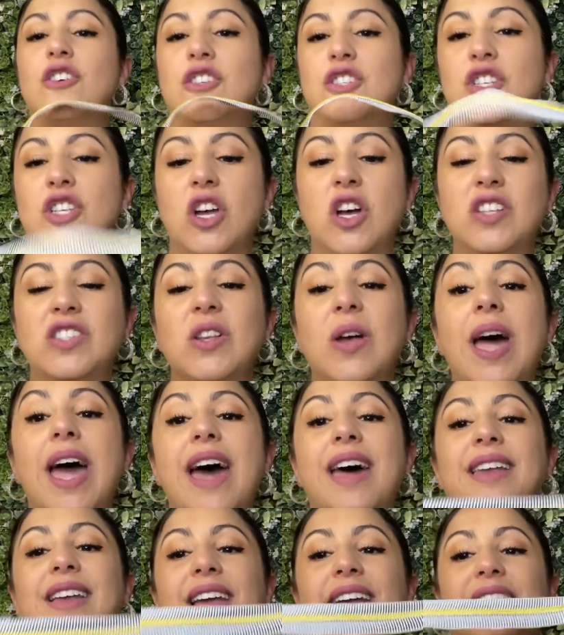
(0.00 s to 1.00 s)
She also
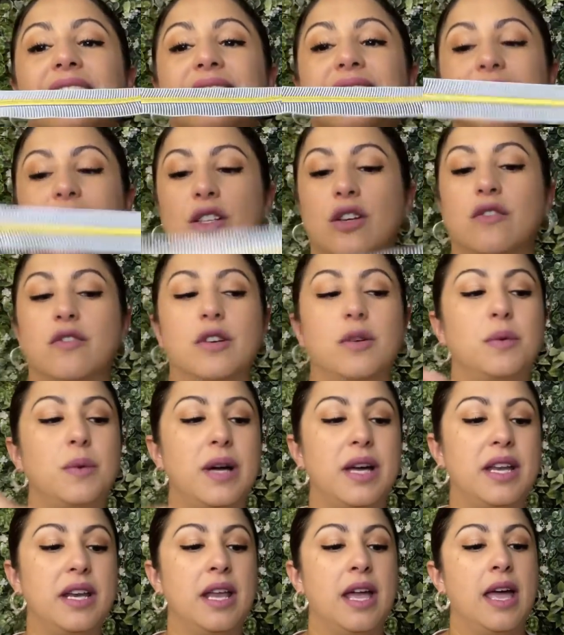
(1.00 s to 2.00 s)
had a silver
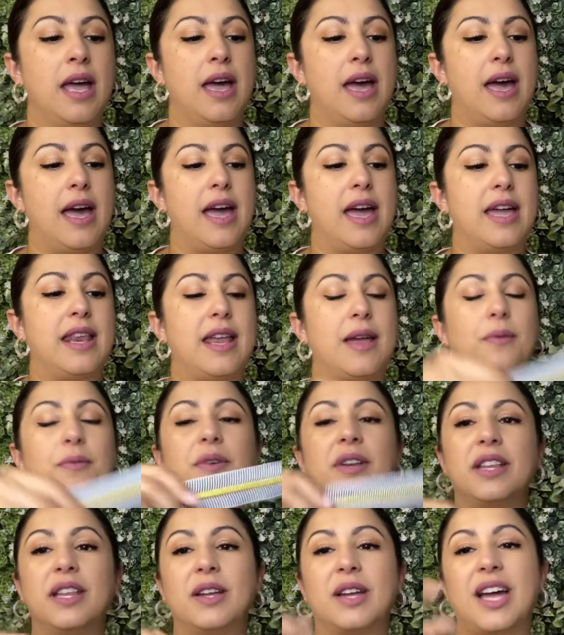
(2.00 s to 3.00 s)
one, and I
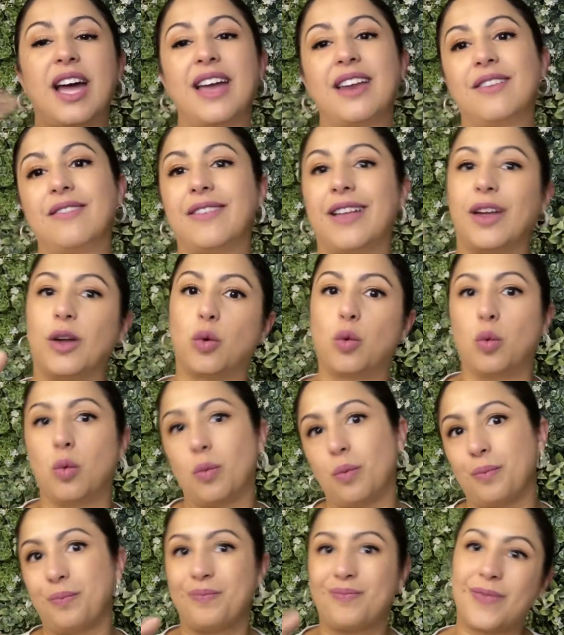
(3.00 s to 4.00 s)
really kind of like
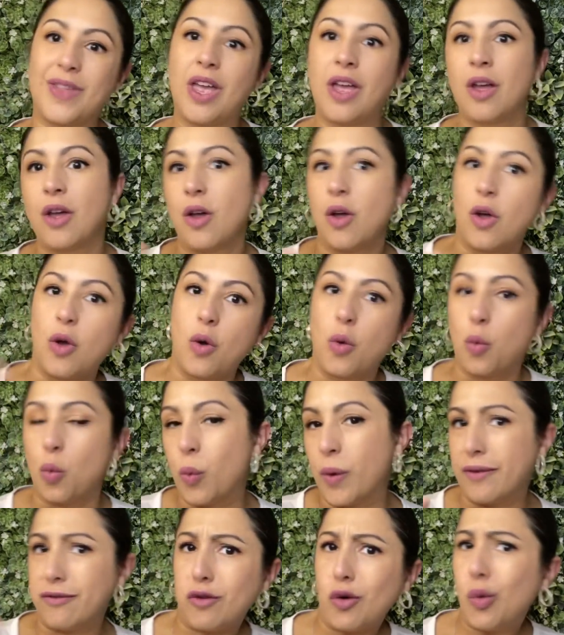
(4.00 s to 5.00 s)

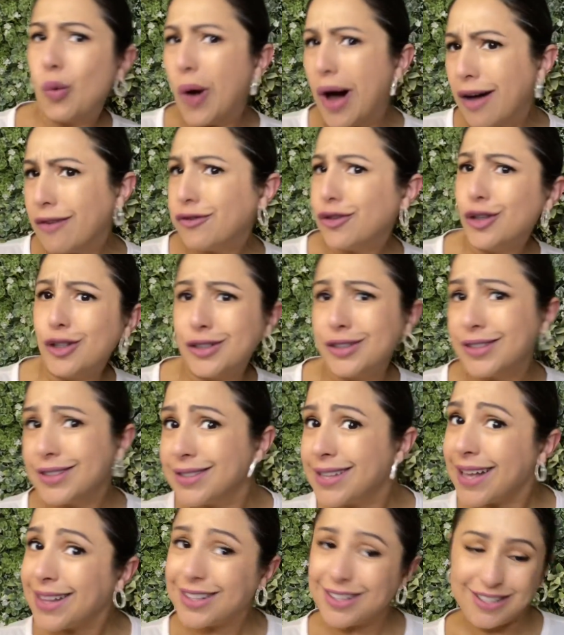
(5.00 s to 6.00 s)
wiffle waffled. Is
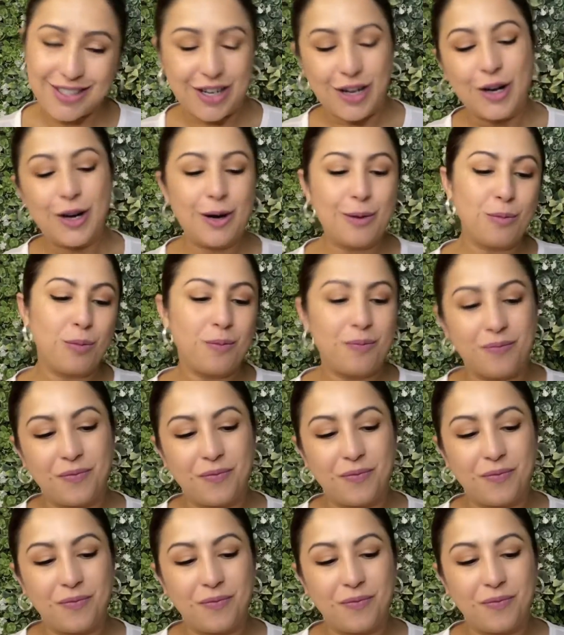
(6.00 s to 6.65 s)
that the term?